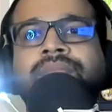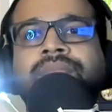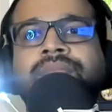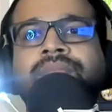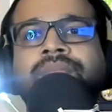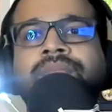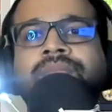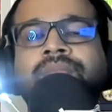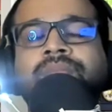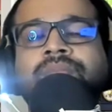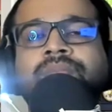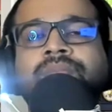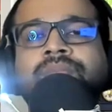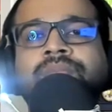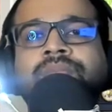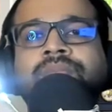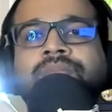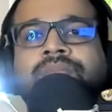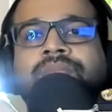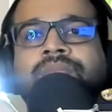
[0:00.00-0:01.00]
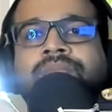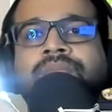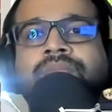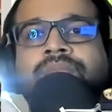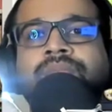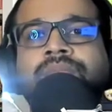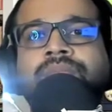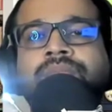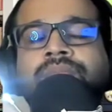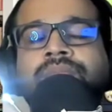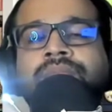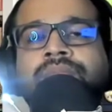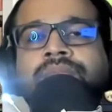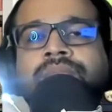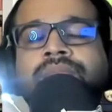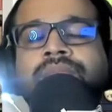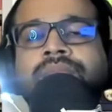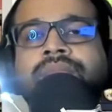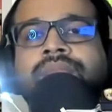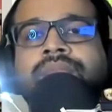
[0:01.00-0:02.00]

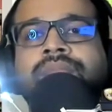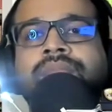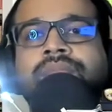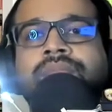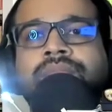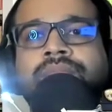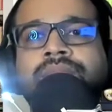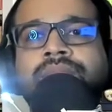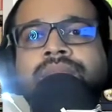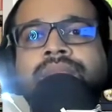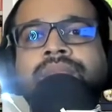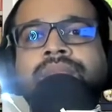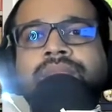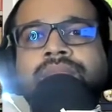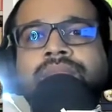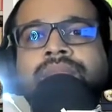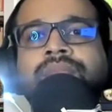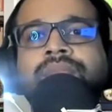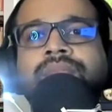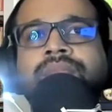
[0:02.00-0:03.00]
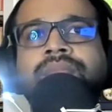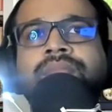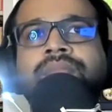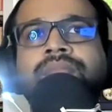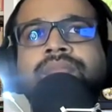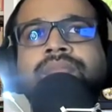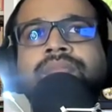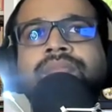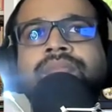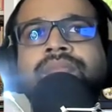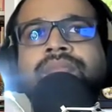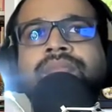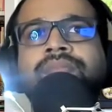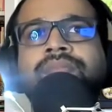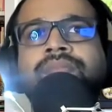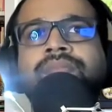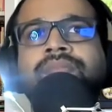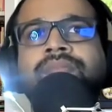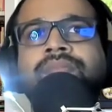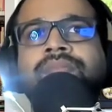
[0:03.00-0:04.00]

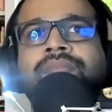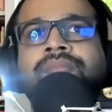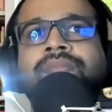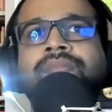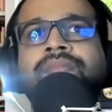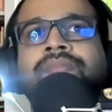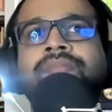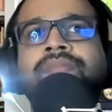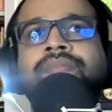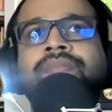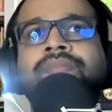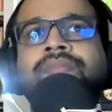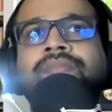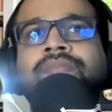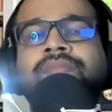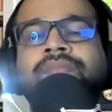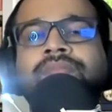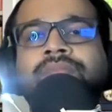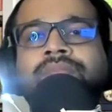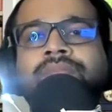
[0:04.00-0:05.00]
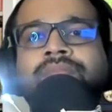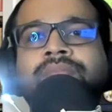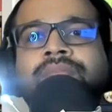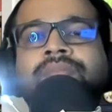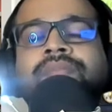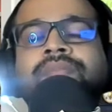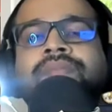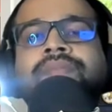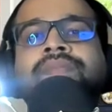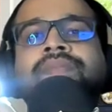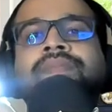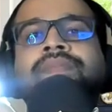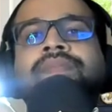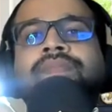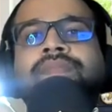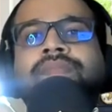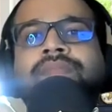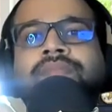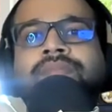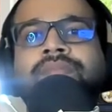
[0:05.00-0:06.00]

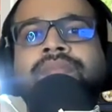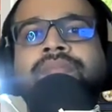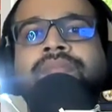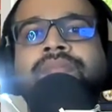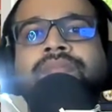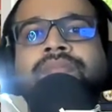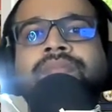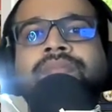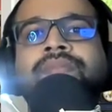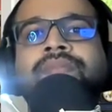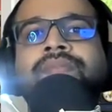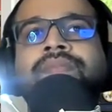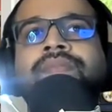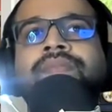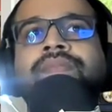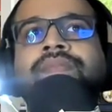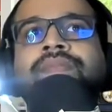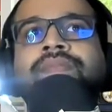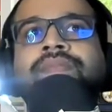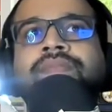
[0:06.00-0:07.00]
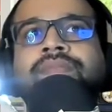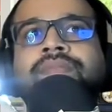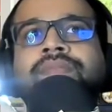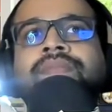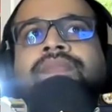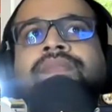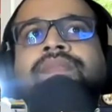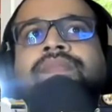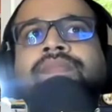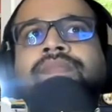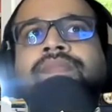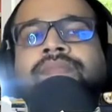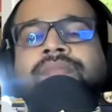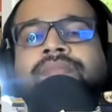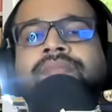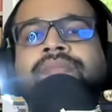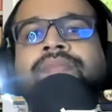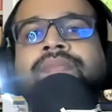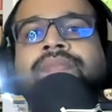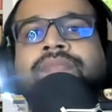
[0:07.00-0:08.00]
(silent)